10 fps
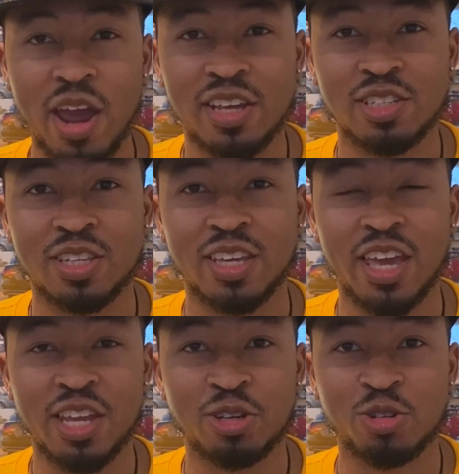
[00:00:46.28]
into the
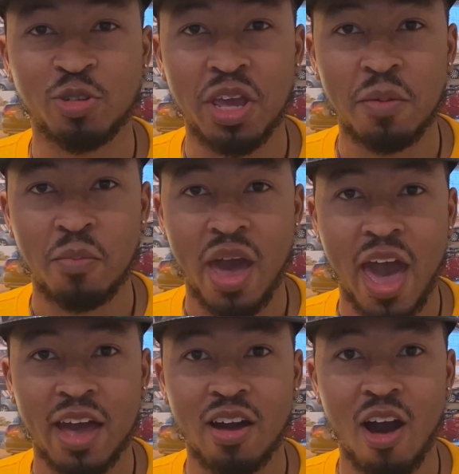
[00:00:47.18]
industry
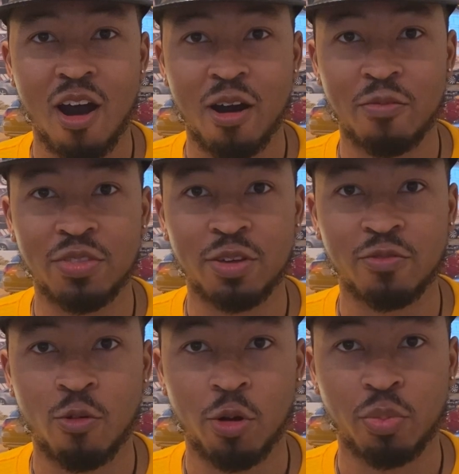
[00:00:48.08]
impact of the
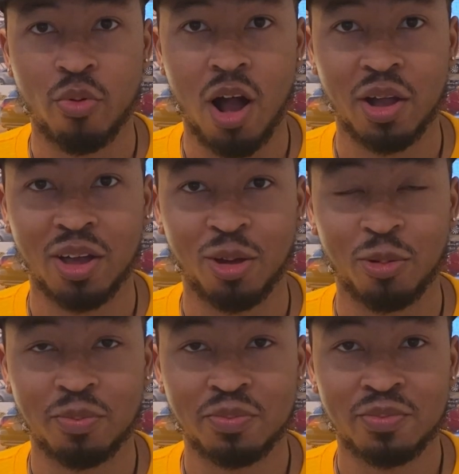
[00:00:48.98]
Ford Bronco.
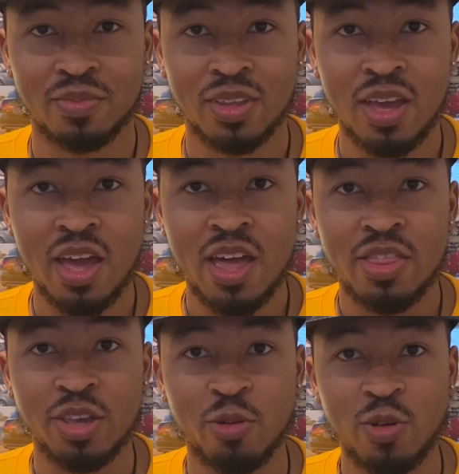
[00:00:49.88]

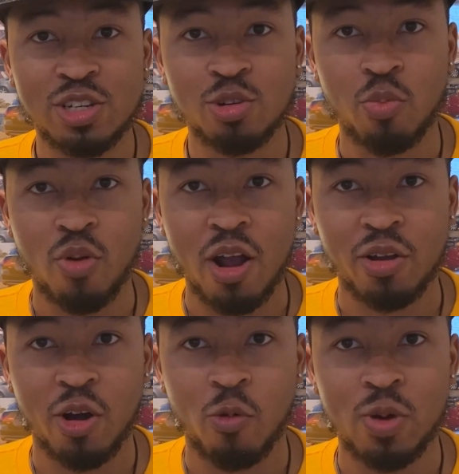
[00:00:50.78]
The original
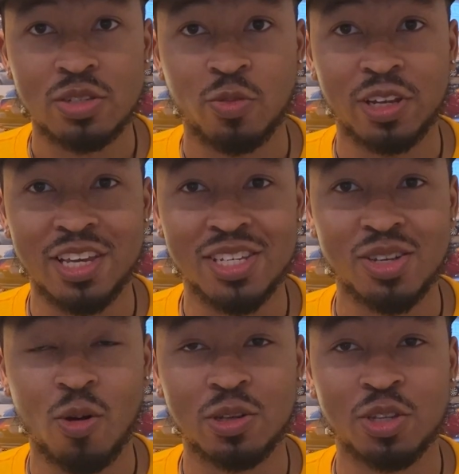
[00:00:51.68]
Bronco was
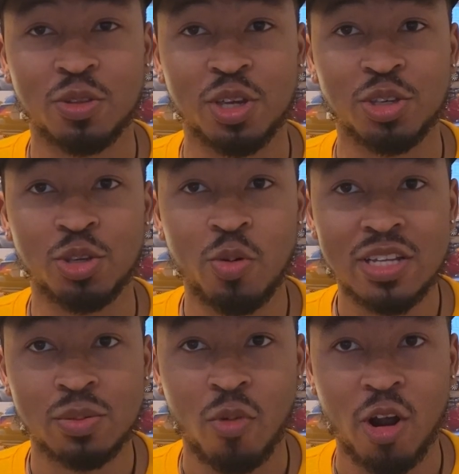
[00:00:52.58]
released onto the
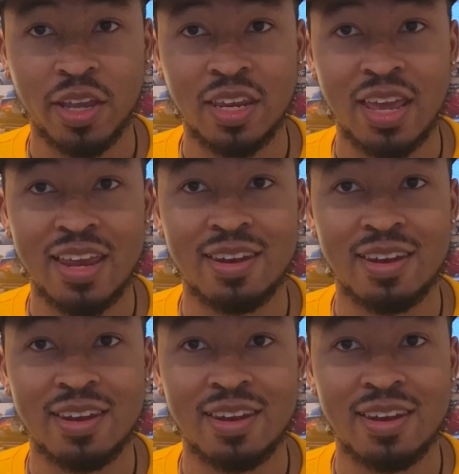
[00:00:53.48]
US market in